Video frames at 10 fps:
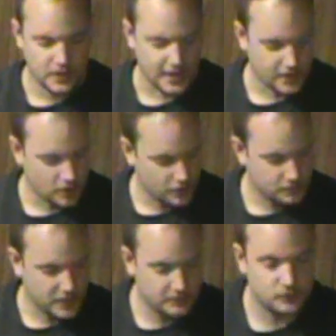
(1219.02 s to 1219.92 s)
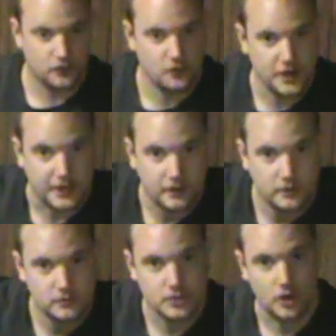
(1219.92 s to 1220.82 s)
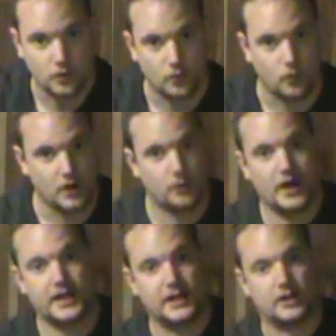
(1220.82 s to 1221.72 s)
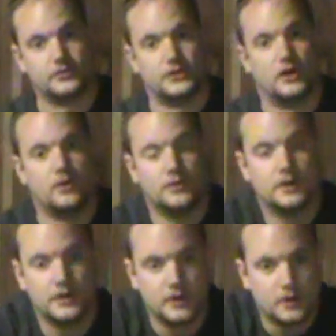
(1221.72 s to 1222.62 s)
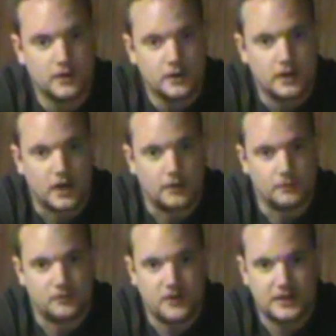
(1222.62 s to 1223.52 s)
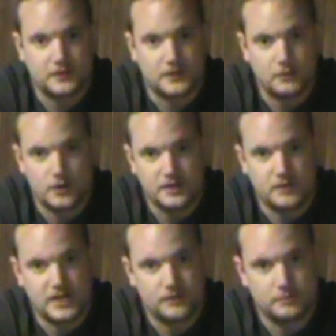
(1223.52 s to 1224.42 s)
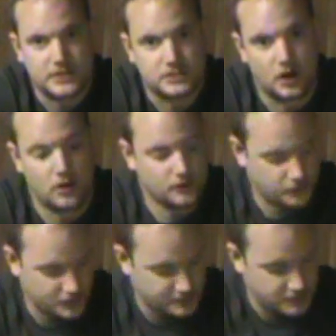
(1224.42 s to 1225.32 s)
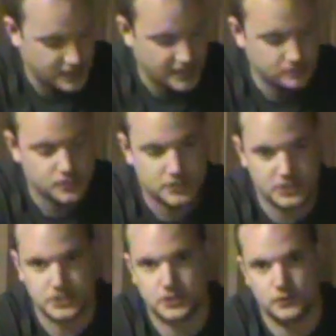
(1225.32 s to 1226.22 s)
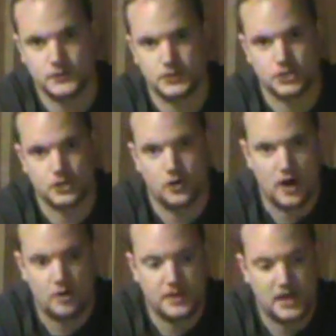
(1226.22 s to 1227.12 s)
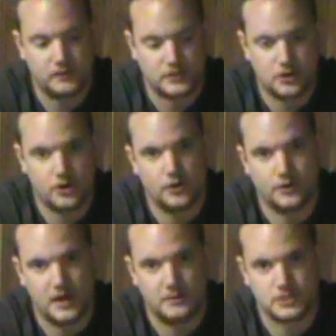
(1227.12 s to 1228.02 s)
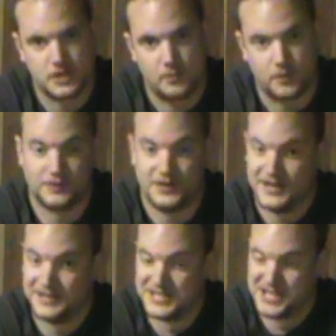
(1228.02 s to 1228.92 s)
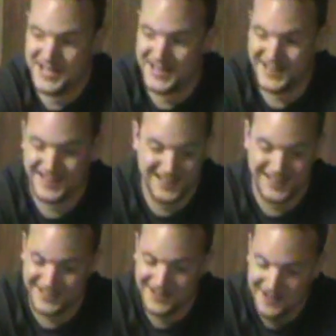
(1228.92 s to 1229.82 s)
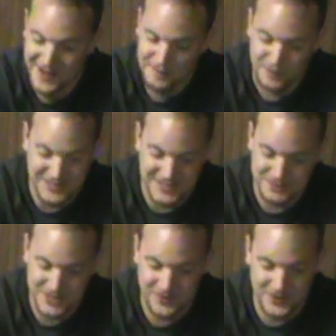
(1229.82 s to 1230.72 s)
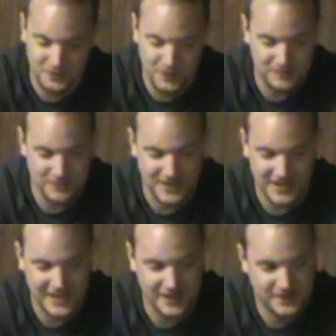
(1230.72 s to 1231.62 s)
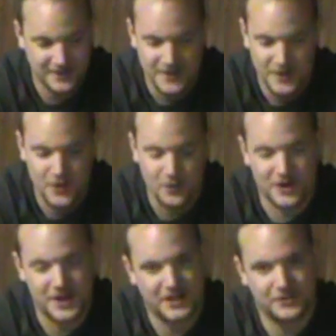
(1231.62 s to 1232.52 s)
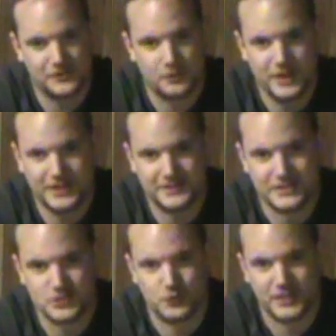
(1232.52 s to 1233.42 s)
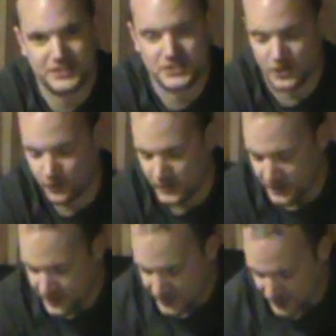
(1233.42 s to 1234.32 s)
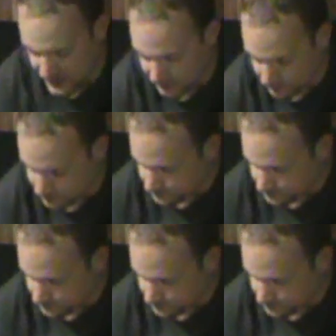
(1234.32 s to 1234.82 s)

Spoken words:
I got all them games for free. So what do I care, you know? The fact that they wouldn't even give him $1 for them games just goes to show how big of a turd GameStop really is. But I'm telling you what, man, I had one hell of a week this week, so, wow.